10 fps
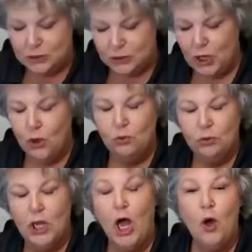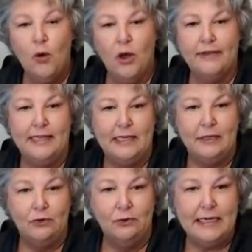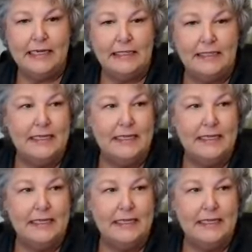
so low on the ingredient